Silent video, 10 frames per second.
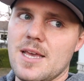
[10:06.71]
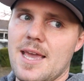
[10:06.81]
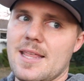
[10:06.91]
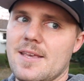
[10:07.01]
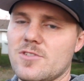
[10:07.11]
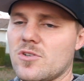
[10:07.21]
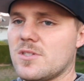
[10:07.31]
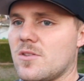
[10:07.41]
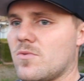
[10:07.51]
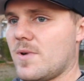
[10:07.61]
and they've
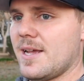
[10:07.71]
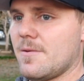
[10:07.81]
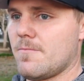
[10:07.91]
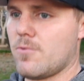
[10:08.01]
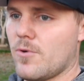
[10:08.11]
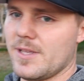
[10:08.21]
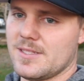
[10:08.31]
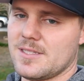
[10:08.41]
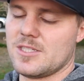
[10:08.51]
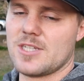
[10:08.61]
chosen the right
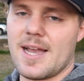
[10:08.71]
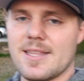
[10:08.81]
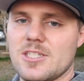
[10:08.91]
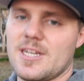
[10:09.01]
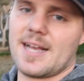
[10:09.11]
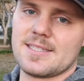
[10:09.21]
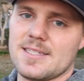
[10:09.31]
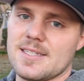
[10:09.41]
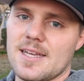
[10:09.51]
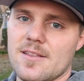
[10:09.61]
points to tie the
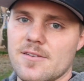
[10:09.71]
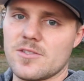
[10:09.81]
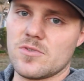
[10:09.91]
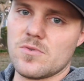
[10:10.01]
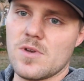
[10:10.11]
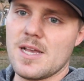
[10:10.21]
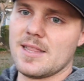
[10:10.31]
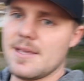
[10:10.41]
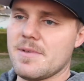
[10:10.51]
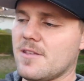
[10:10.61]
chassis together to
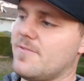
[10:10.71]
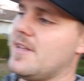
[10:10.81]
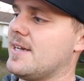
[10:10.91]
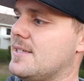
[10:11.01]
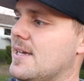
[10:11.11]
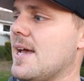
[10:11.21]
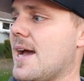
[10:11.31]
limit the flex.